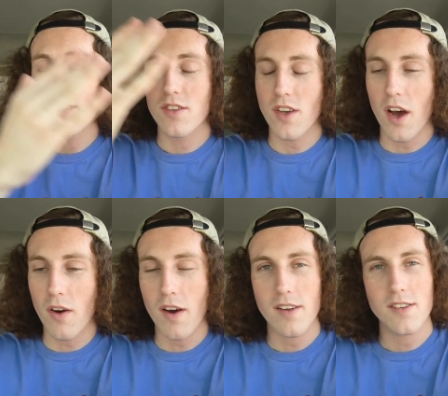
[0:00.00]

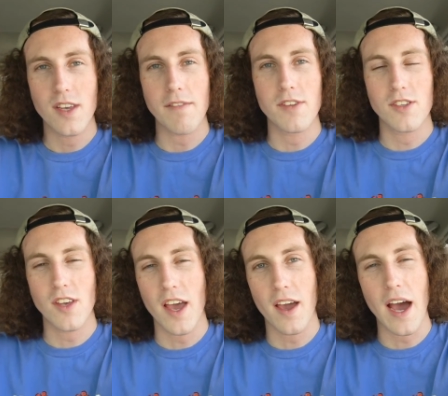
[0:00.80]
So safe to
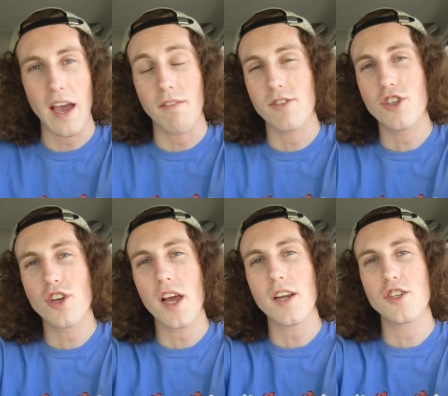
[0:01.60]
say I have
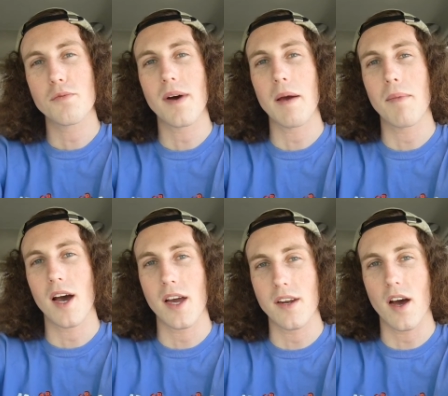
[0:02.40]
changed my
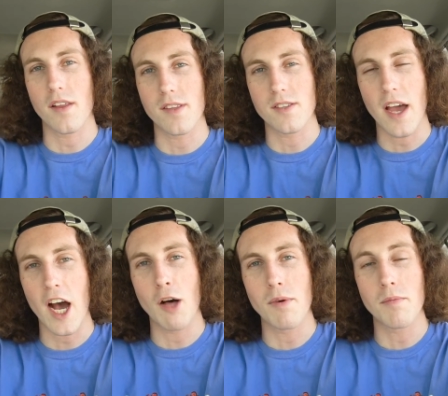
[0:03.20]
mind on this
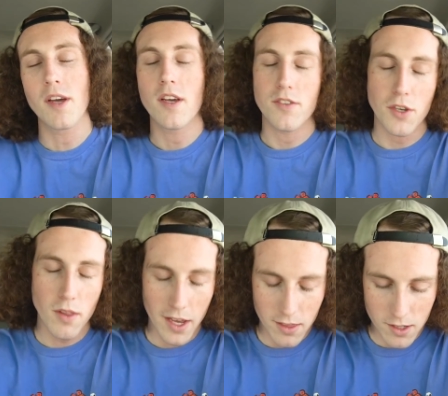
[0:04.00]
album. Do you
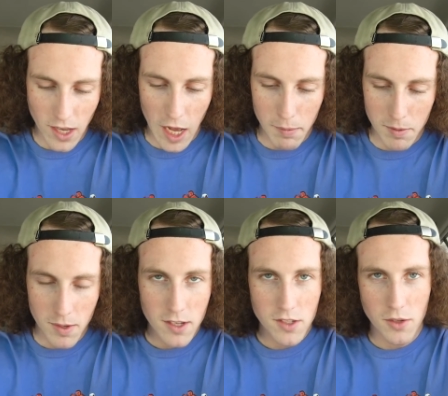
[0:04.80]
like this album?
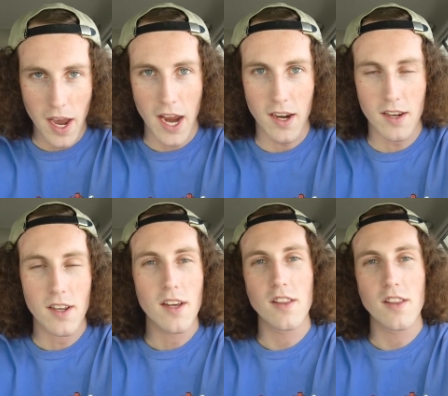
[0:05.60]
Do you hate it?